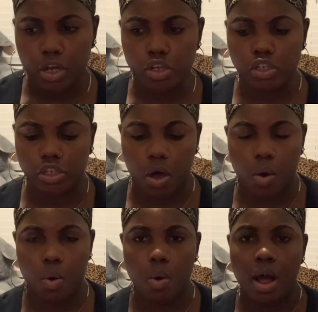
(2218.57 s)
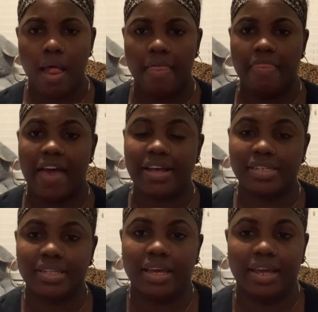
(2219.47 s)
So
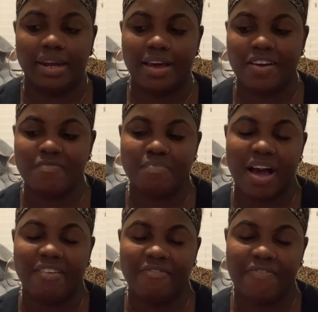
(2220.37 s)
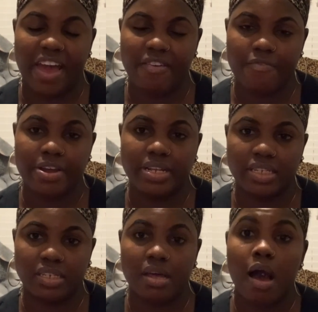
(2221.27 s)
that's the end of my
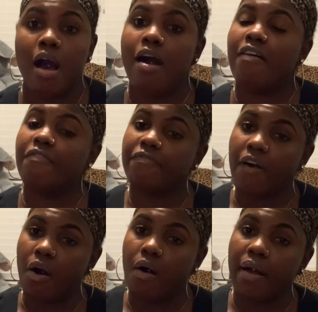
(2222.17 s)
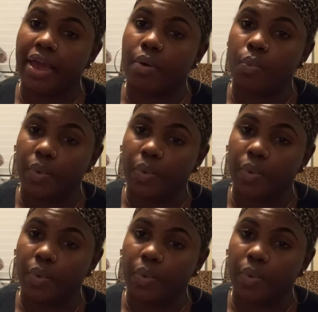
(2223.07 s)
favorites, fall and